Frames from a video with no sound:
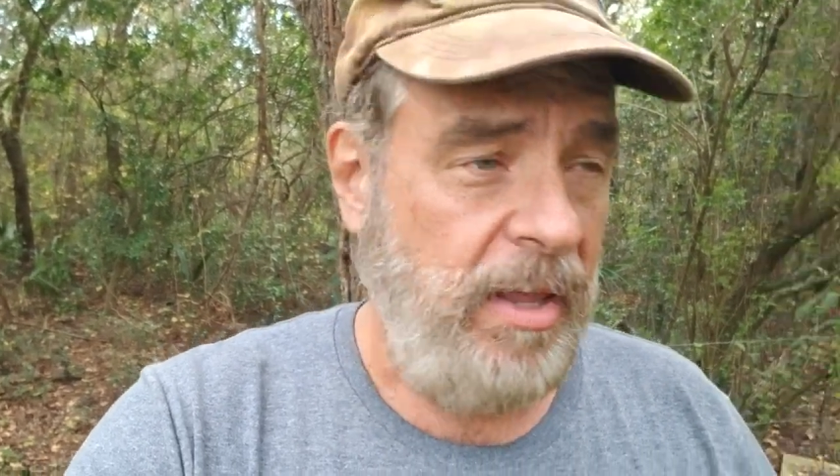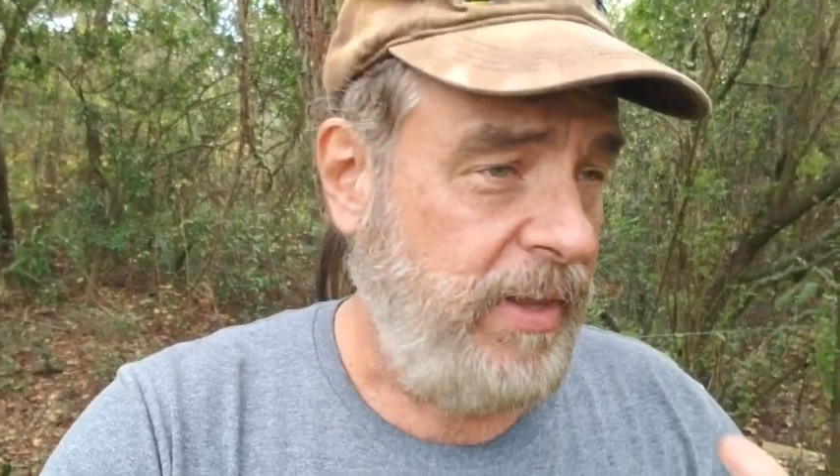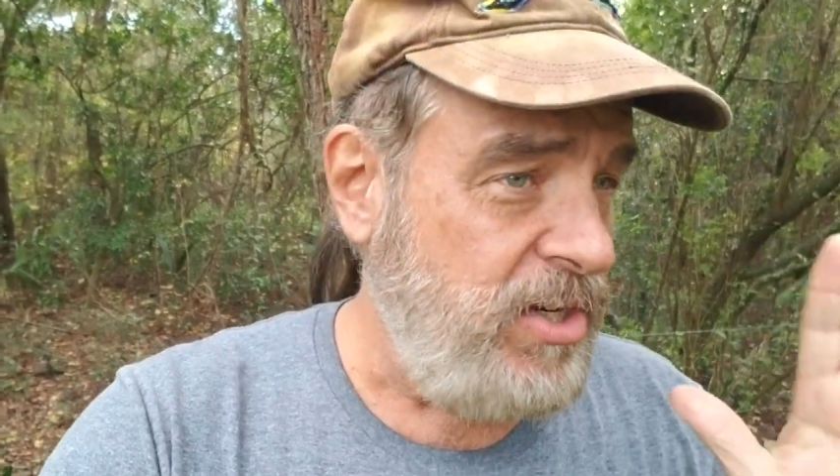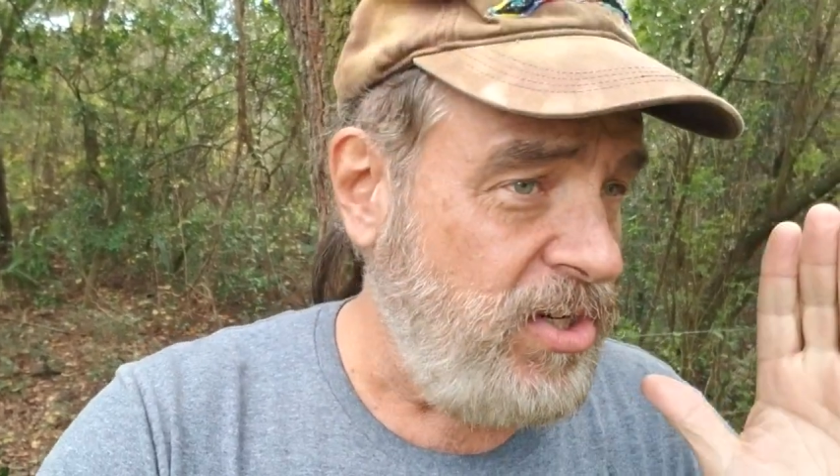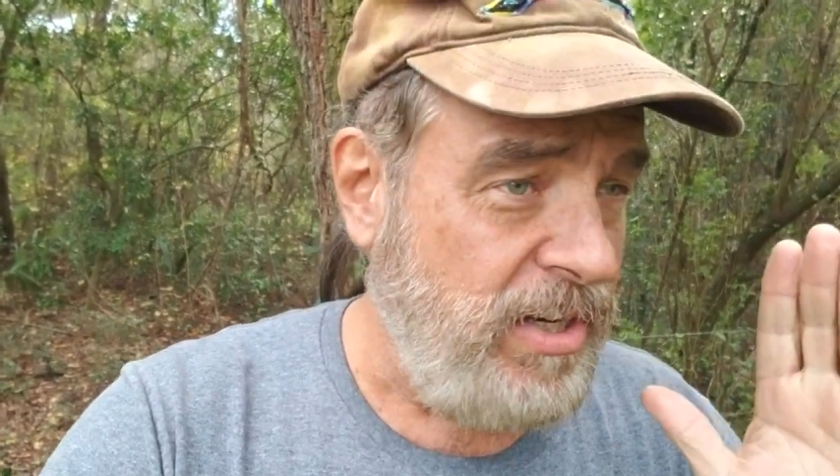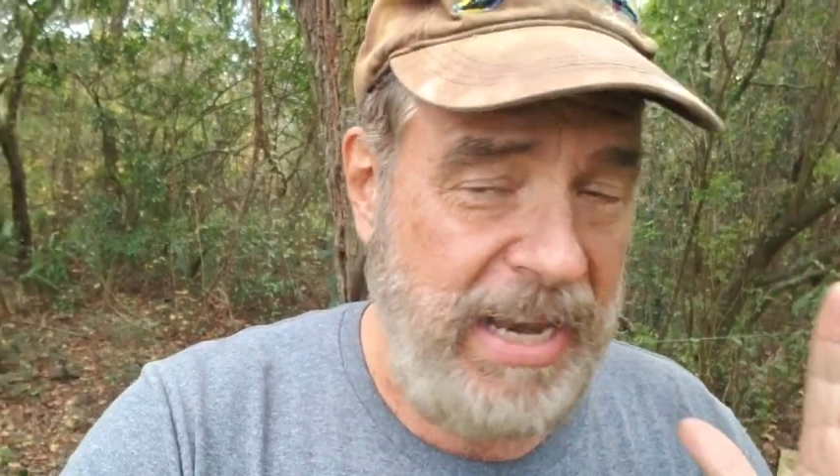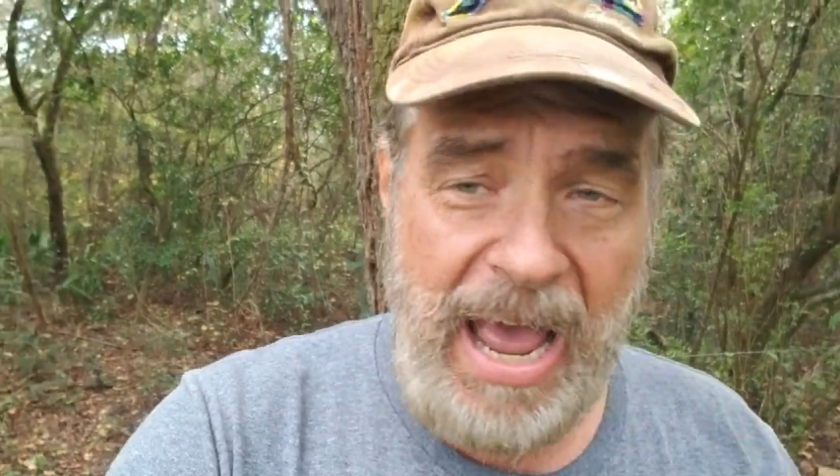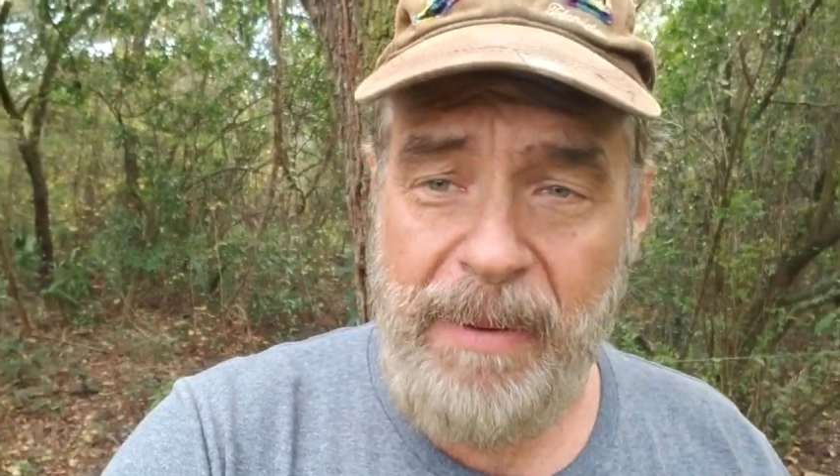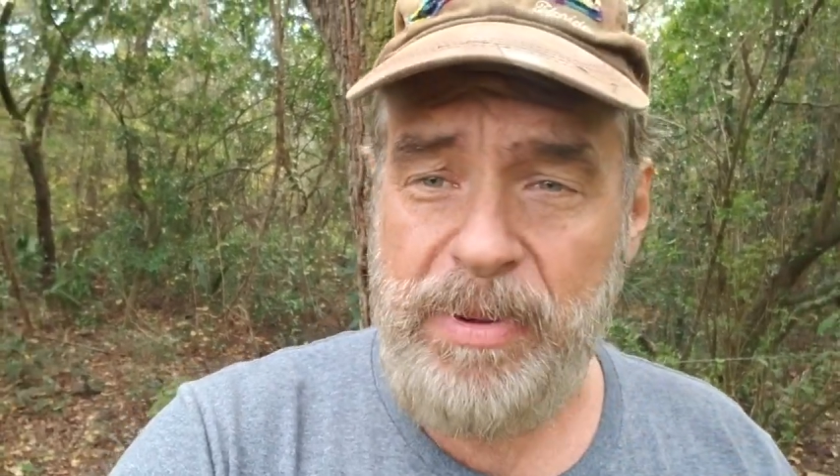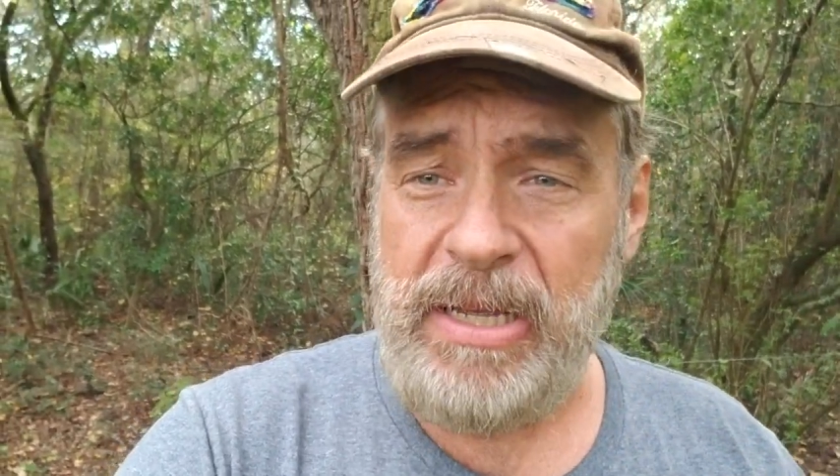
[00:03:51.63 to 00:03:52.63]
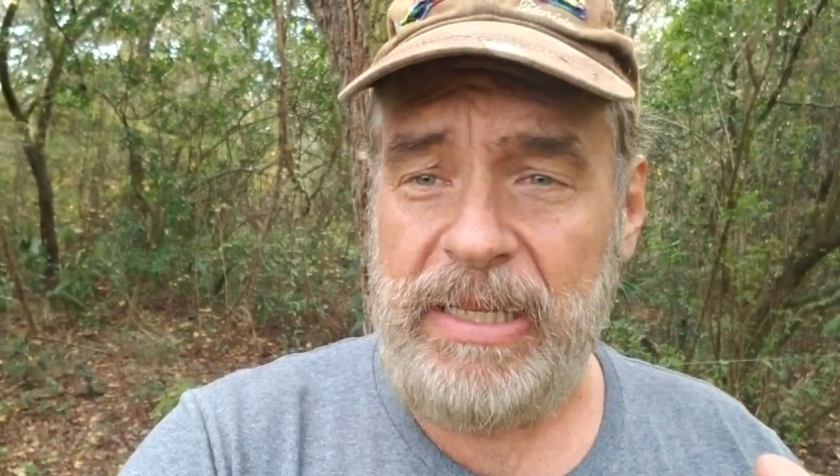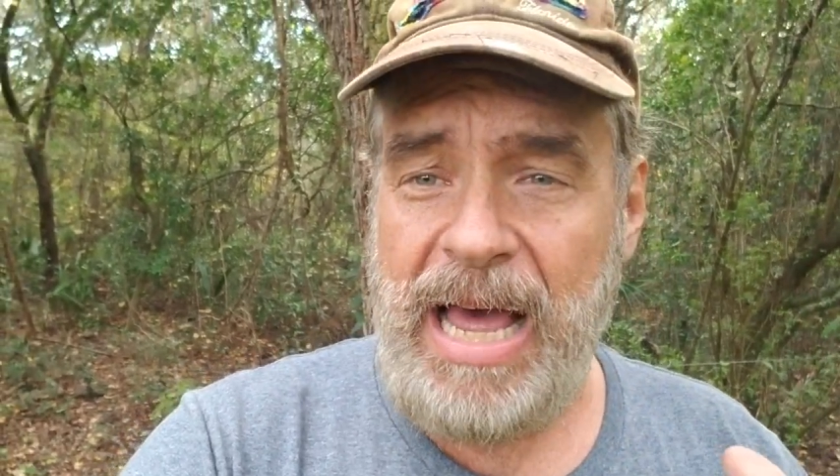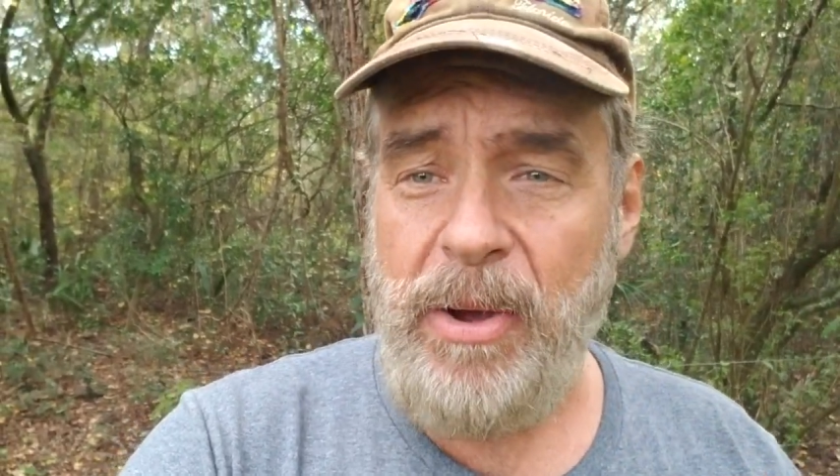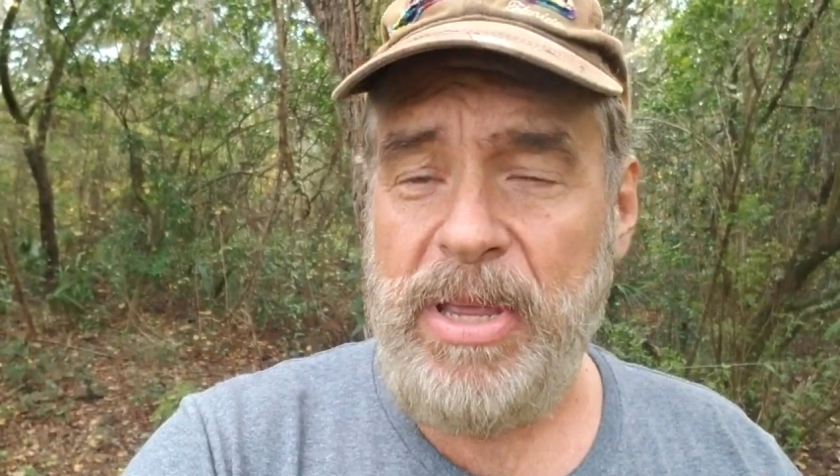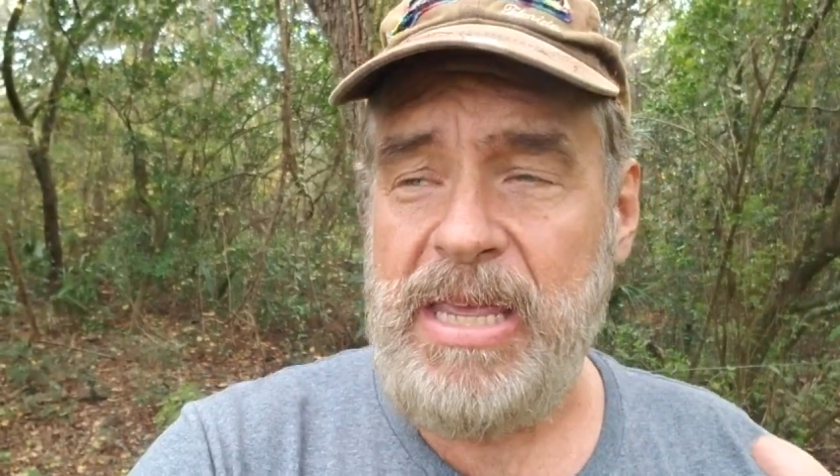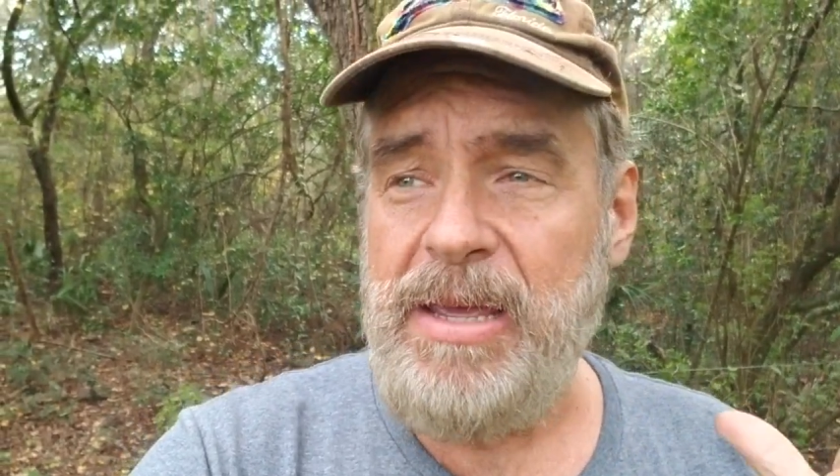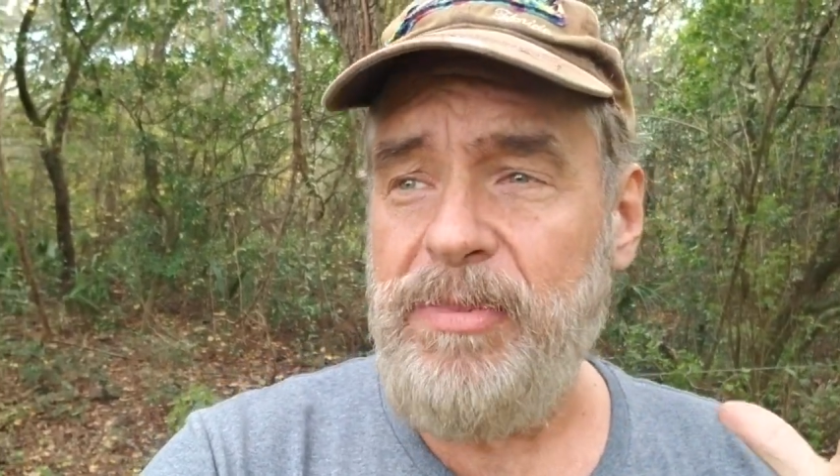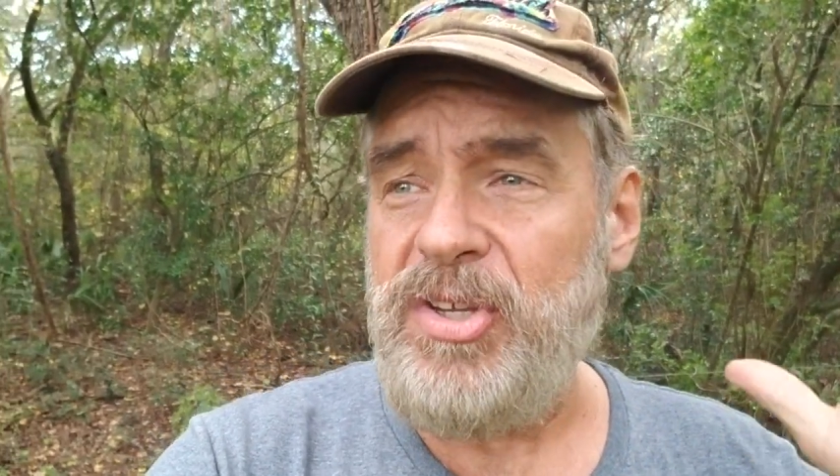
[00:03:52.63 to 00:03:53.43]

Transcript: They should not be allowing him